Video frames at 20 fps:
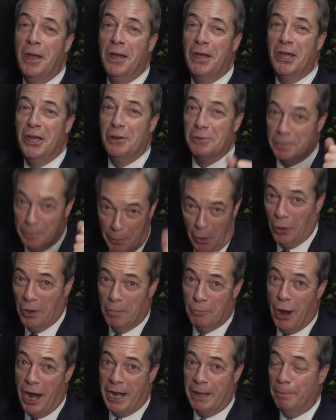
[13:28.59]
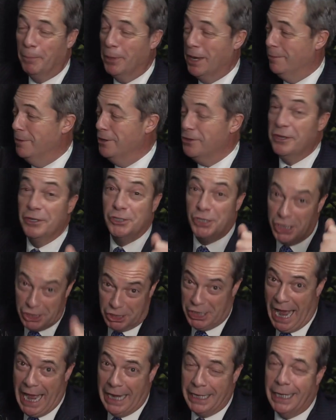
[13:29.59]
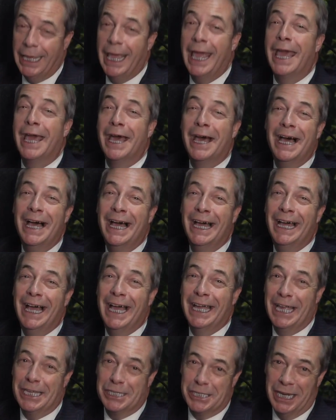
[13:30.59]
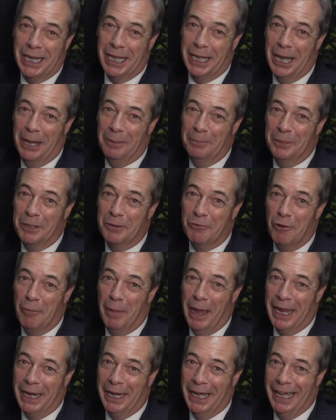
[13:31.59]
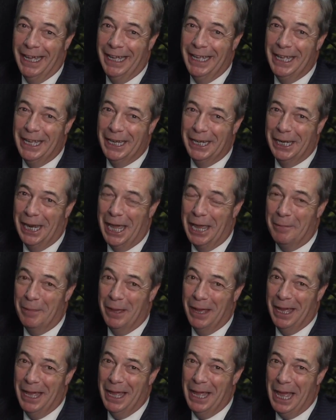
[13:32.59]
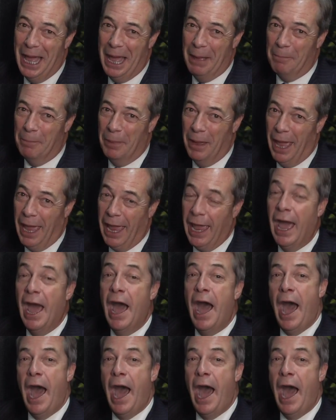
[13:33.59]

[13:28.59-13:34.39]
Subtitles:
who was born and bred in Plymouth, and she's standing here against an incumbent Remainer Labour MP.